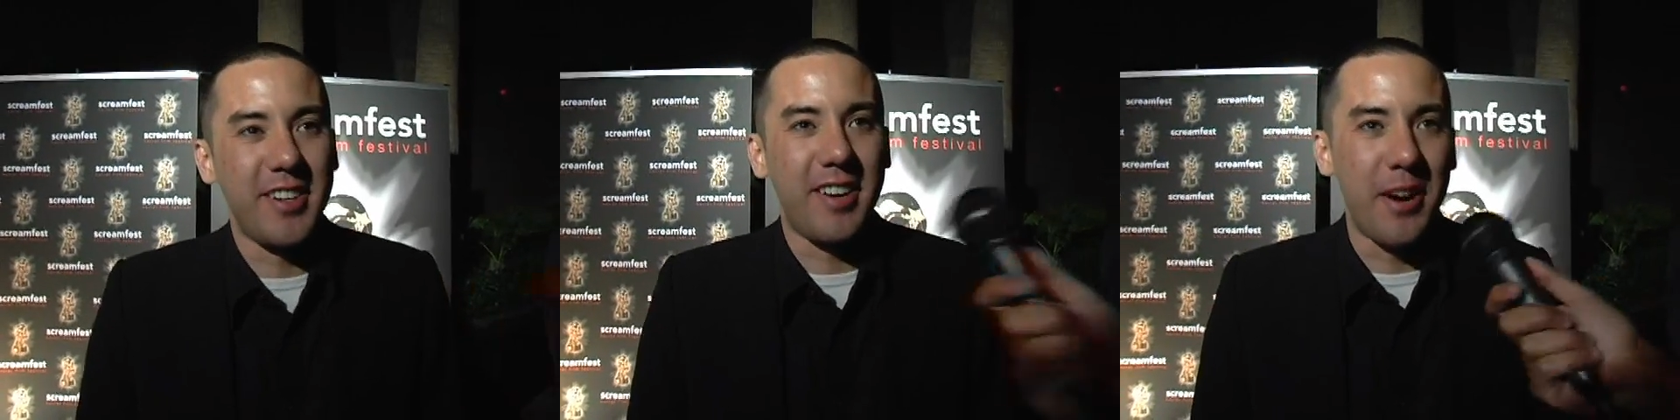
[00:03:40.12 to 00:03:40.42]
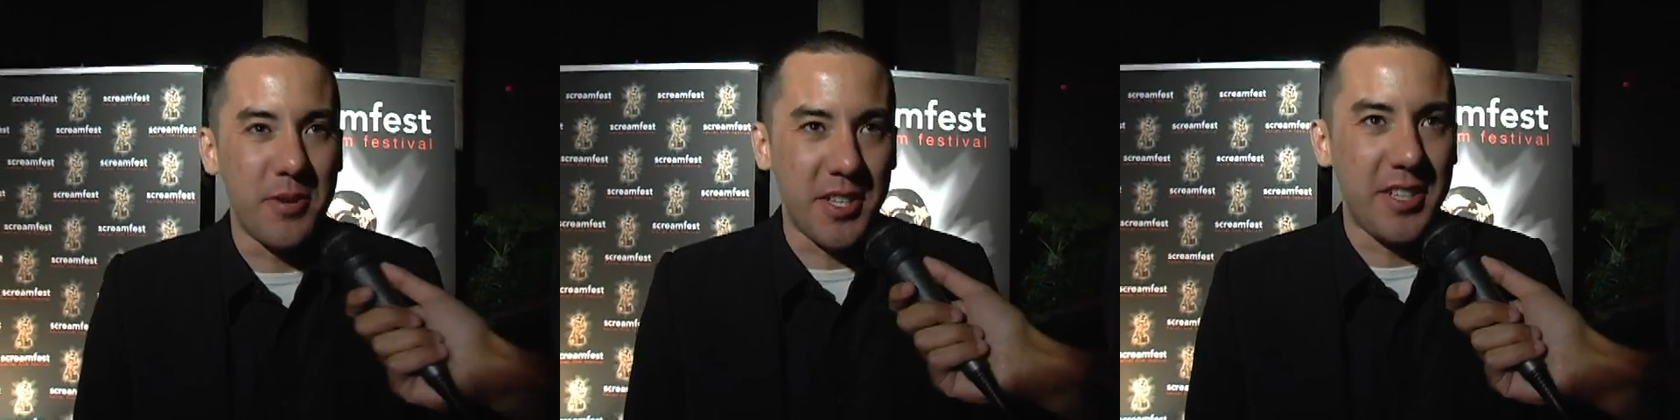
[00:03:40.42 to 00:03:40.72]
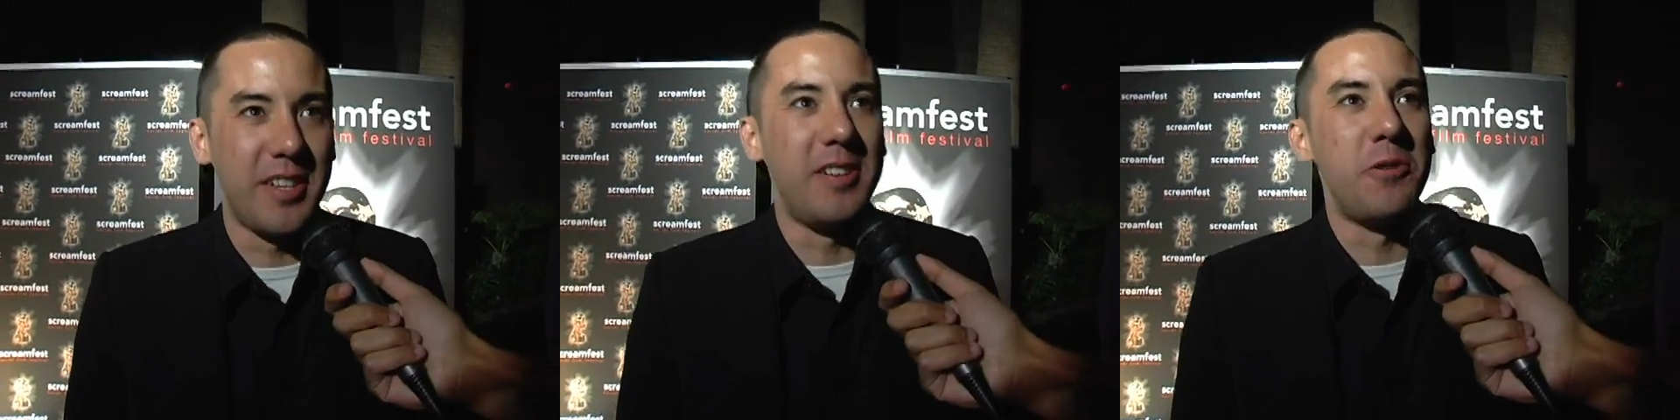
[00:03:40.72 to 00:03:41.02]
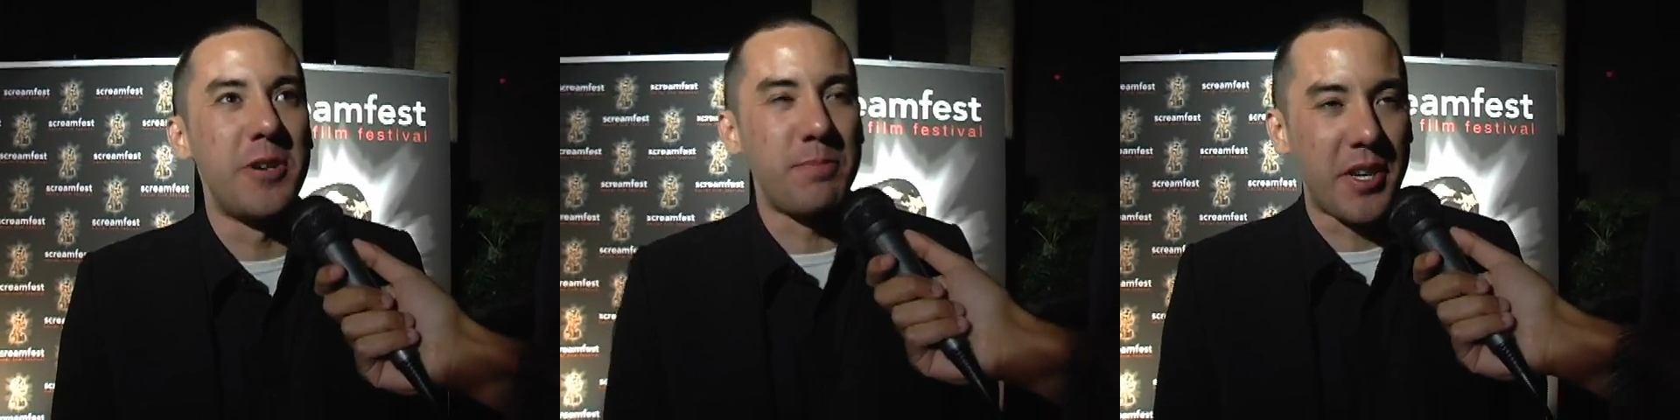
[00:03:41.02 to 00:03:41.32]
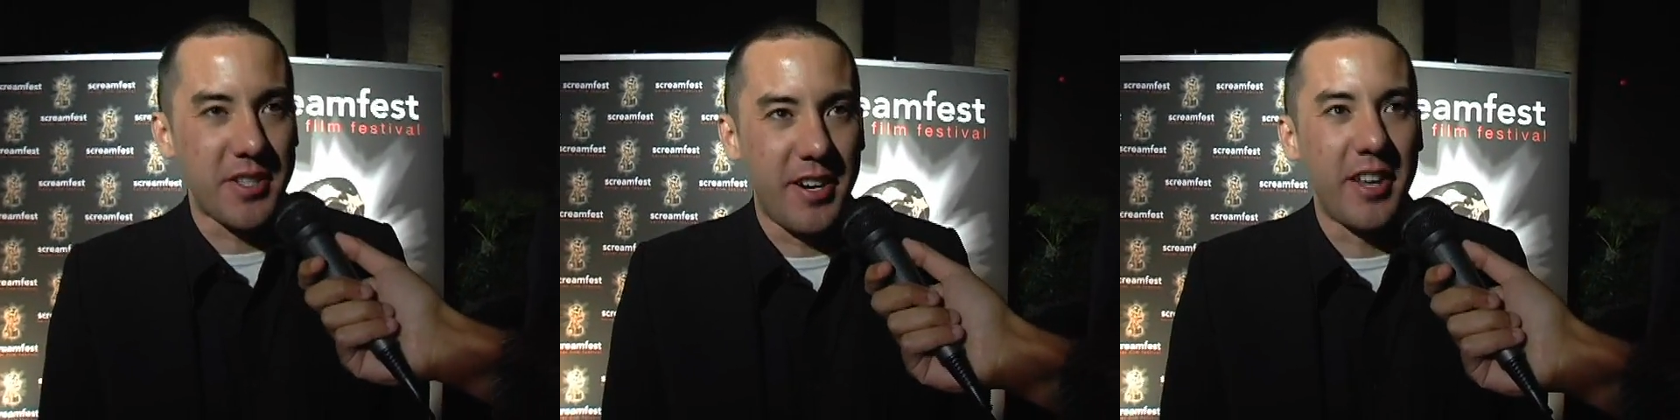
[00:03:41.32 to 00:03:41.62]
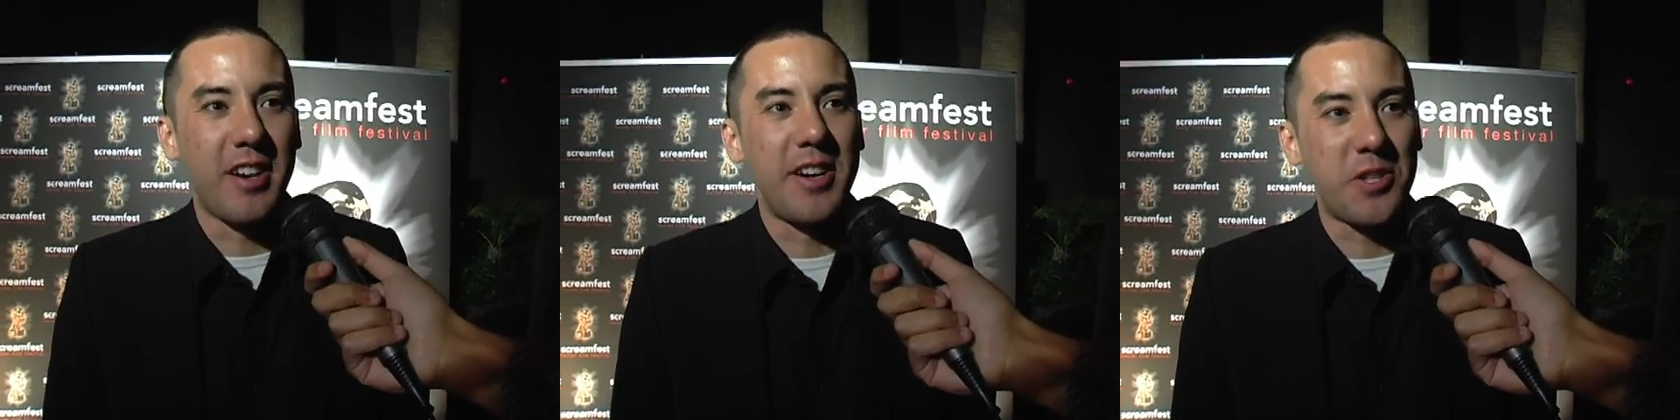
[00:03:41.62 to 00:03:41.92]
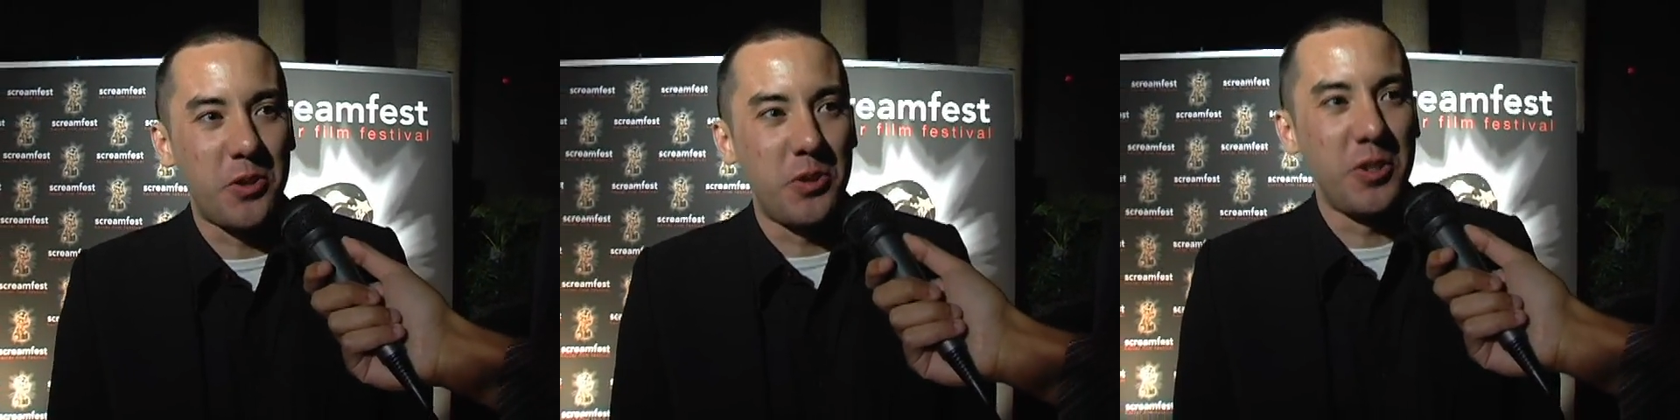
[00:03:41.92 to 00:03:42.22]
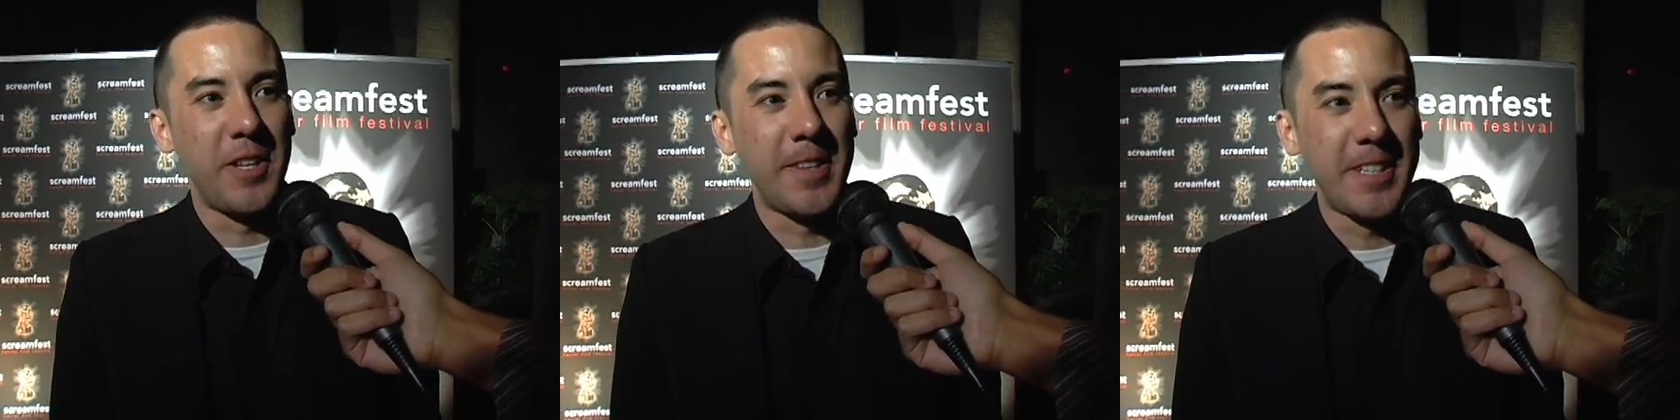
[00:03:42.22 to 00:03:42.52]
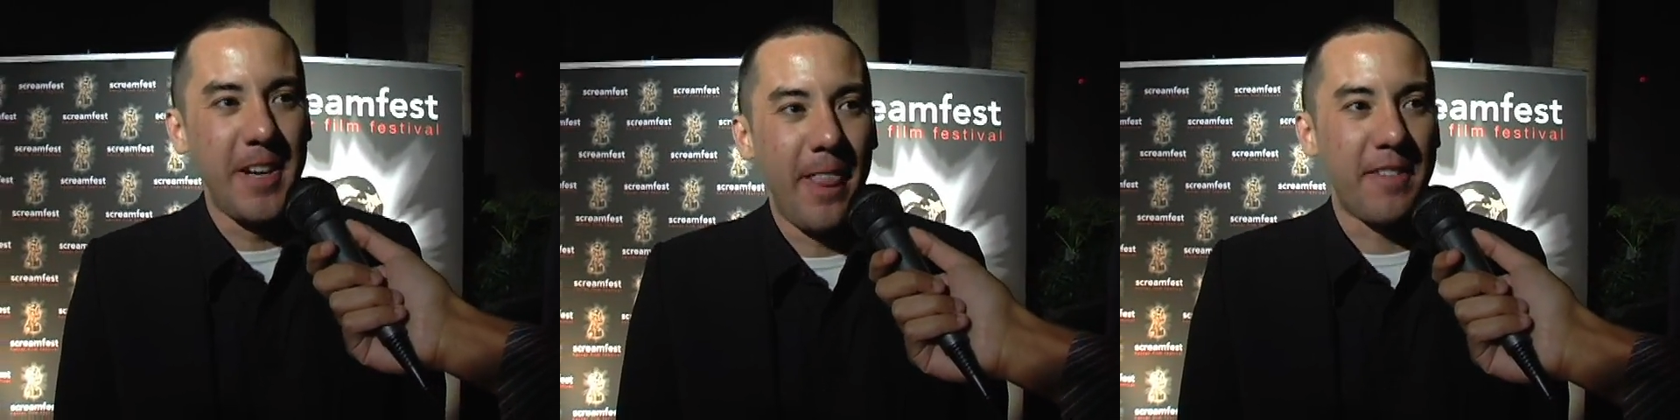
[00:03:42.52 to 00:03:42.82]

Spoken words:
Yeah, I was the kid who was picked on in high school and